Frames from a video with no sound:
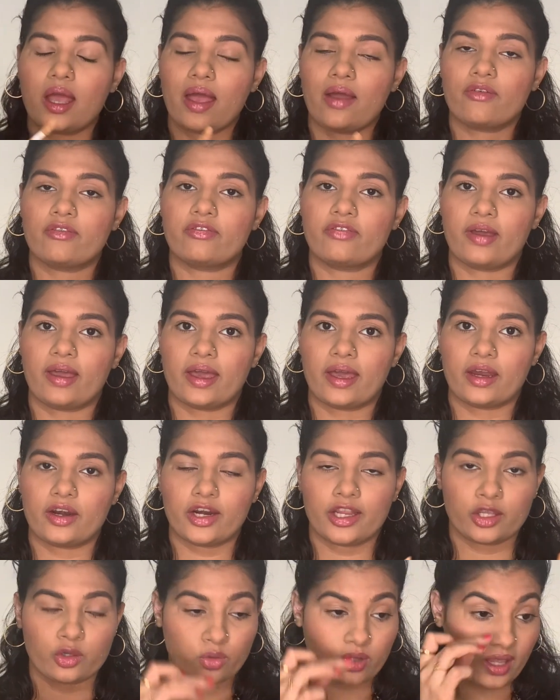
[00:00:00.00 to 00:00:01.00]
where
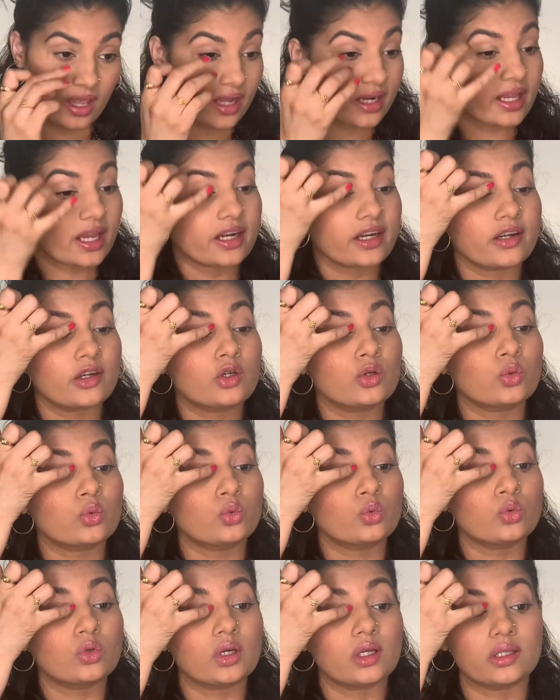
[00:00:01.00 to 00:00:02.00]
you can get
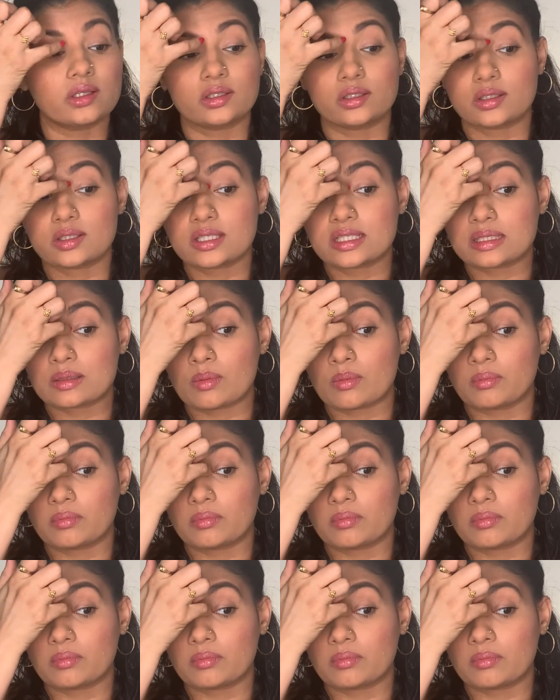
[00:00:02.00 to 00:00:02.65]
into this,